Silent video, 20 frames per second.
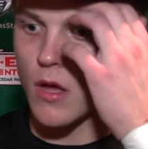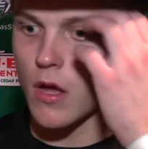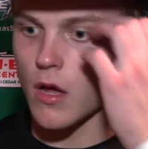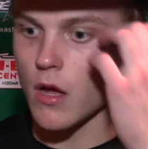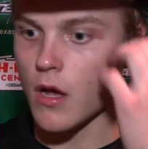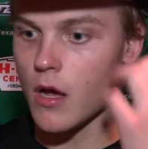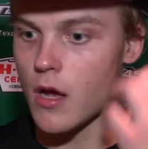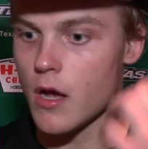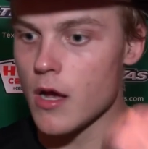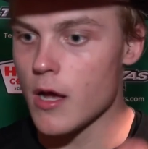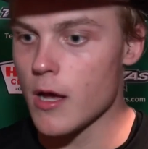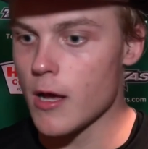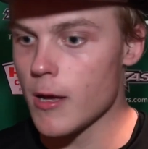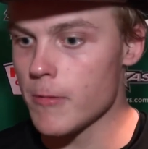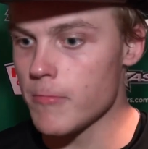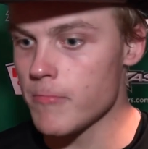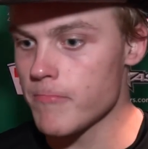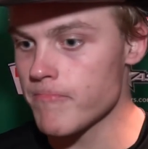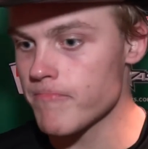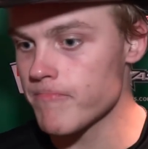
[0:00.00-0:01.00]

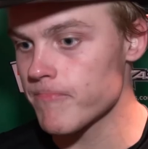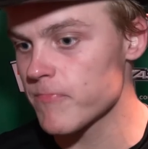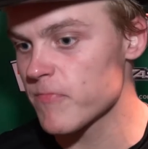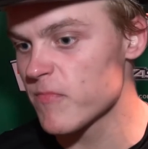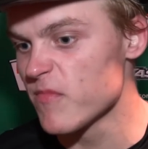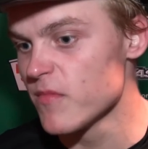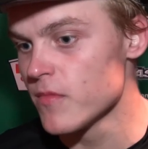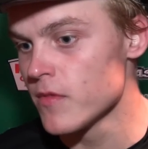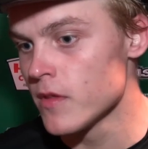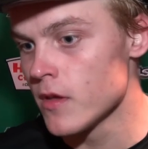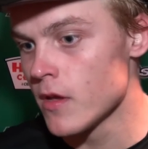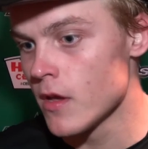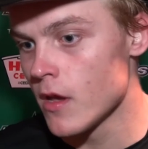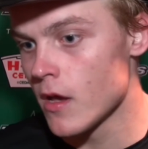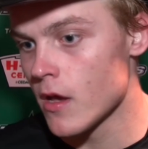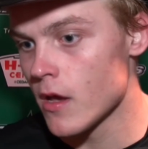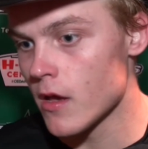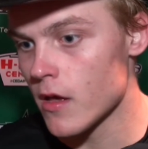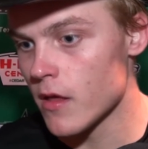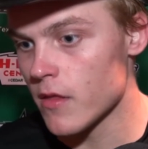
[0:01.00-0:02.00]
I
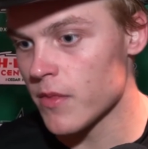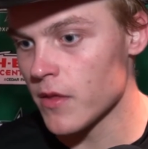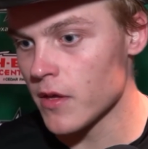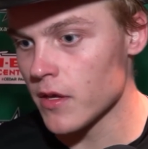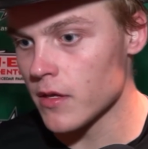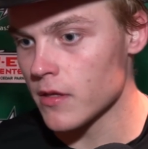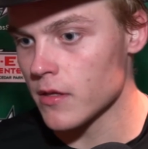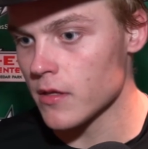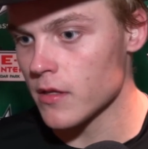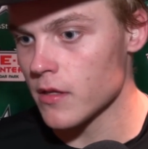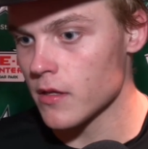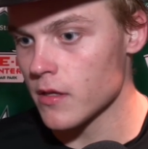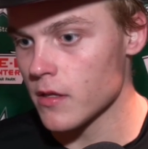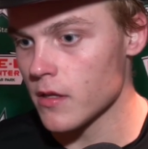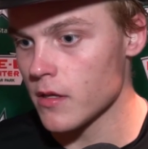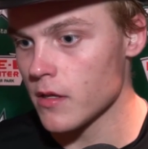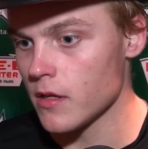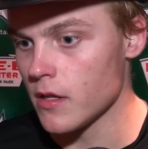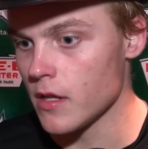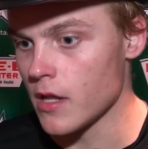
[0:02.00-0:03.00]
think
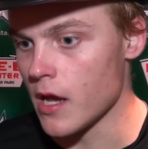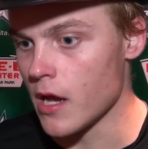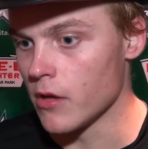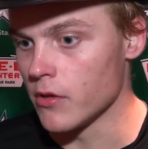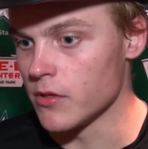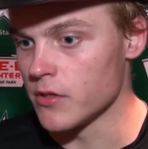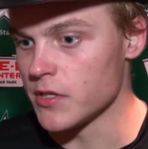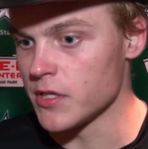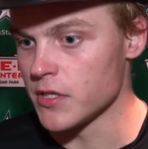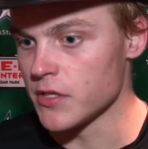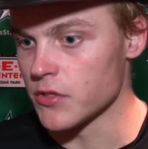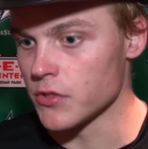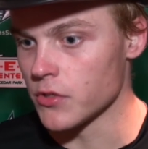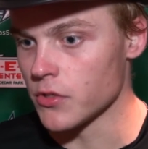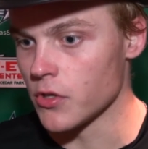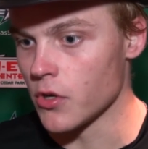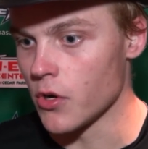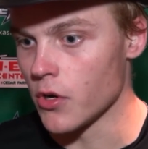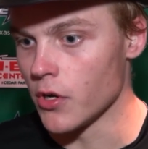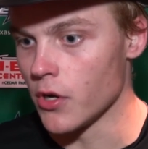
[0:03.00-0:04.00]
now the
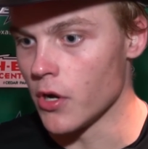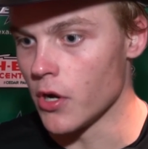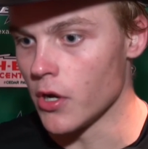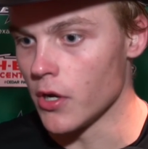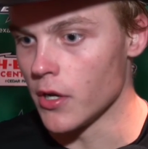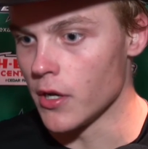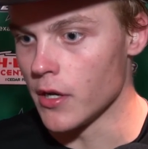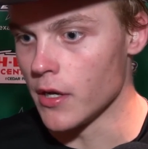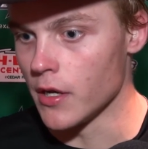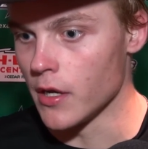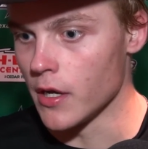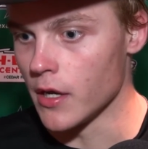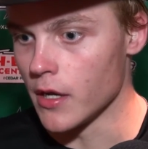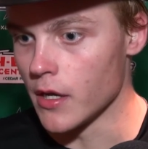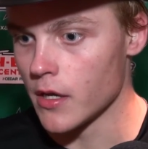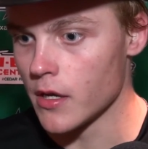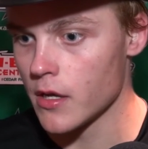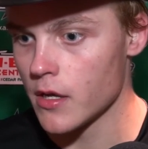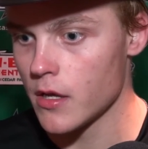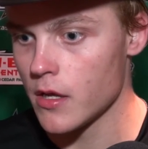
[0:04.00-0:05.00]
season going on, and
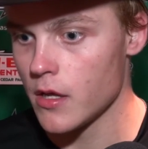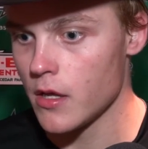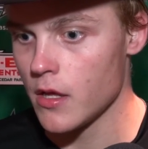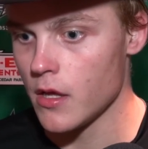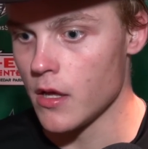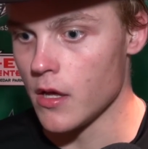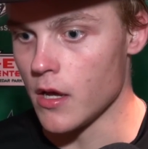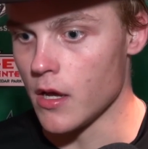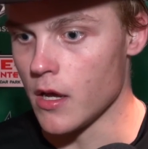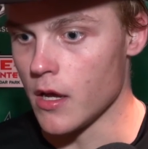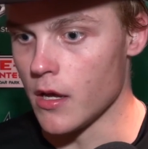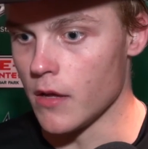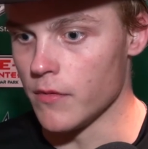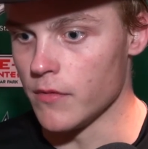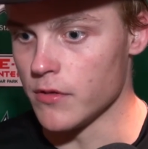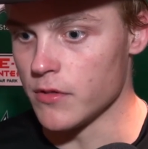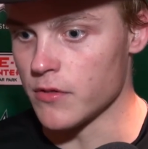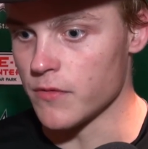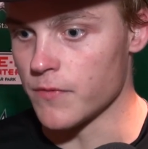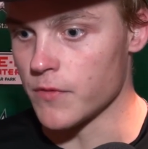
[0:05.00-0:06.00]

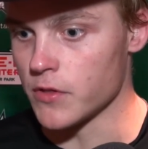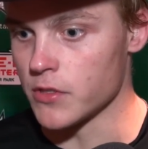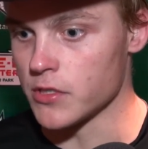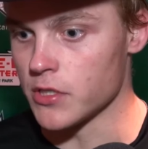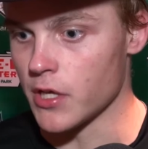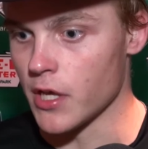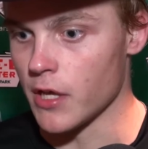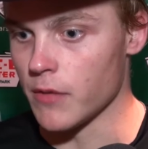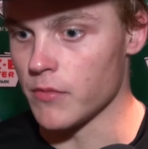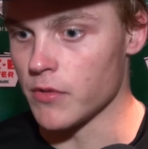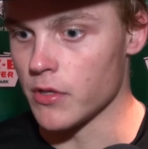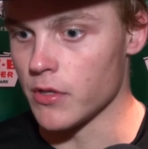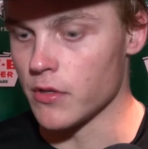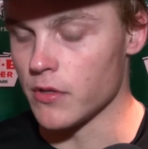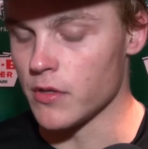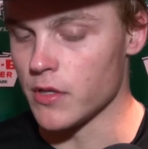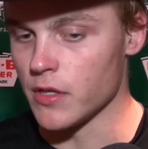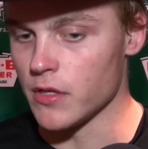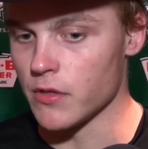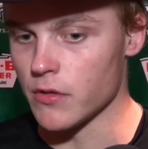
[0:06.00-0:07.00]
this is the first games in
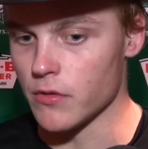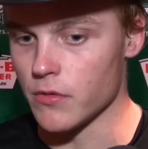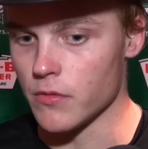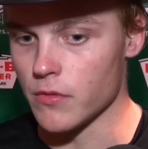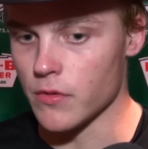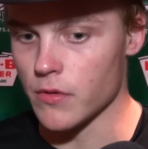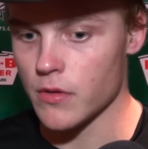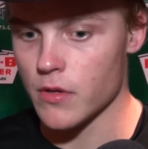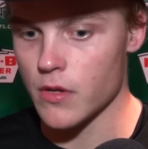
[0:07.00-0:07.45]
the season.